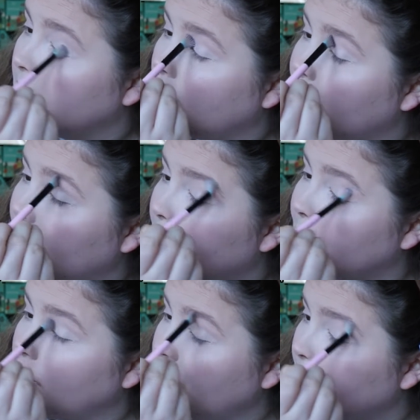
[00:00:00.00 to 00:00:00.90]
I've become
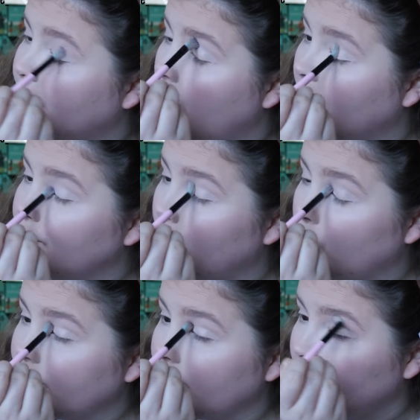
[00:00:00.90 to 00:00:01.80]
an
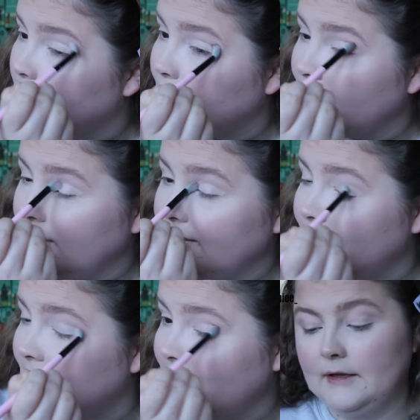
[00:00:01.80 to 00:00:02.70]
unboxing
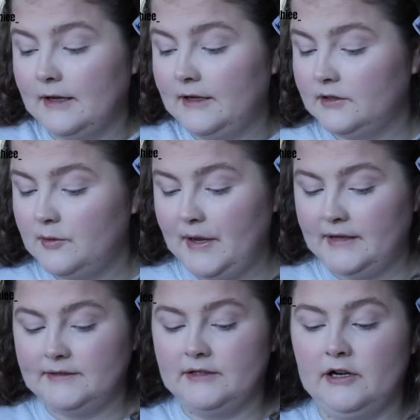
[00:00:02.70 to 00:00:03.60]
queen. That is our
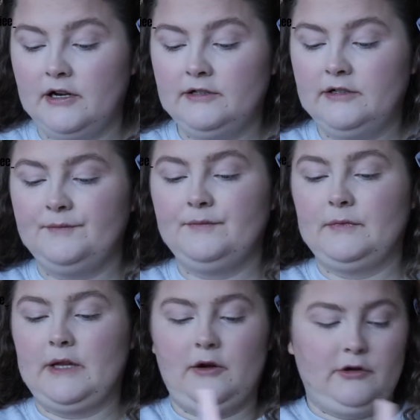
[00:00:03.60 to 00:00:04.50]
base done.
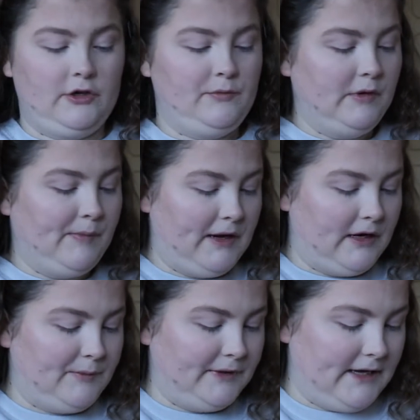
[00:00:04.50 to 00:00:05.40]
Now I'm going to open the palette
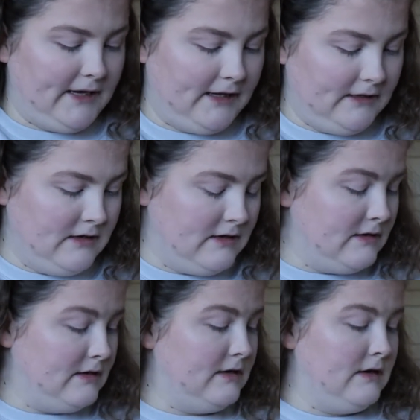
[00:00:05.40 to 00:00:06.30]
up again.
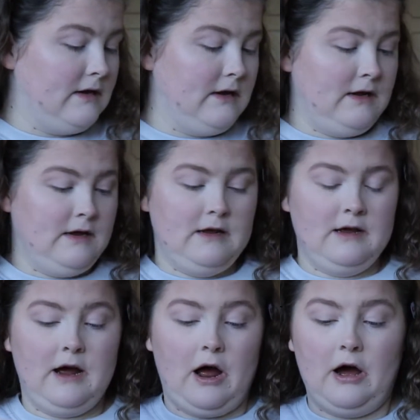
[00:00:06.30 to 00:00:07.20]

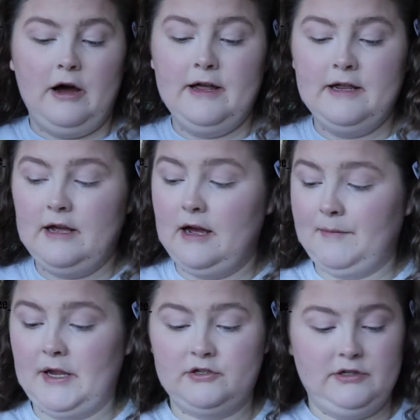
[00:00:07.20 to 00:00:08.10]
I
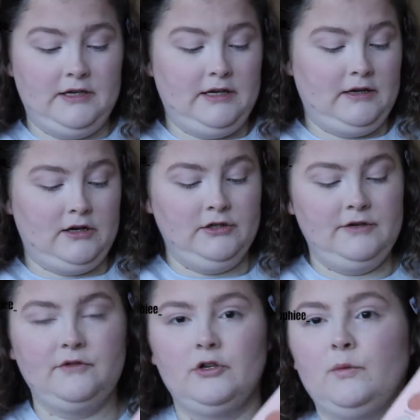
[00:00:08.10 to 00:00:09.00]
don't
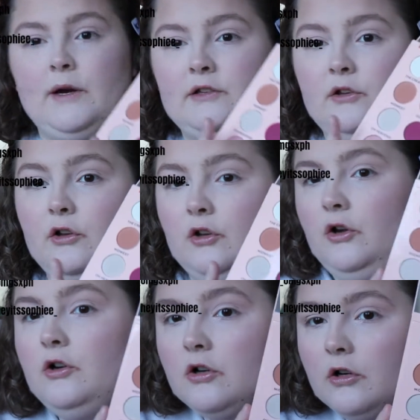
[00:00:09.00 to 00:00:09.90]
even know where to
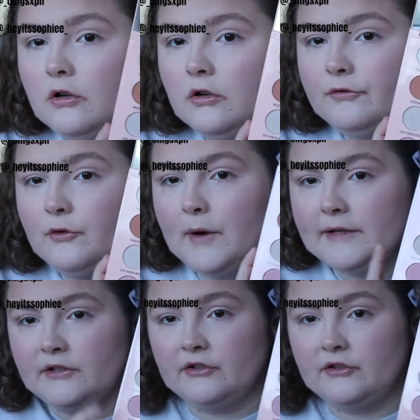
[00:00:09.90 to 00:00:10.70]
look for where to